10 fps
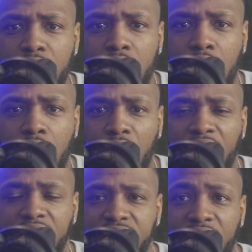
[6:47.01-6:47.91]
uh, in
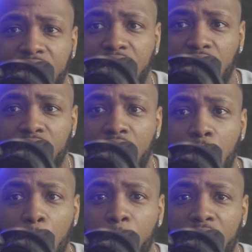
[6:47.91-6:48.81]
the secondary.
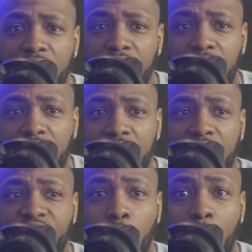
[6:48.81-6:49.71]
But
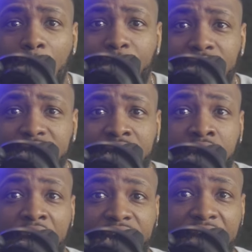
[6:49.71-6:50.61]
the weapons
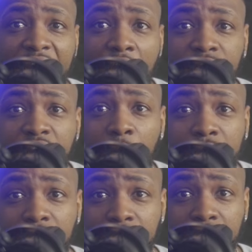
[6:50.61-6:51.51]
that they have
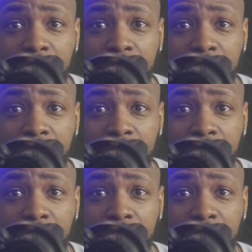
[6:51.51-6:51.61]
coming in,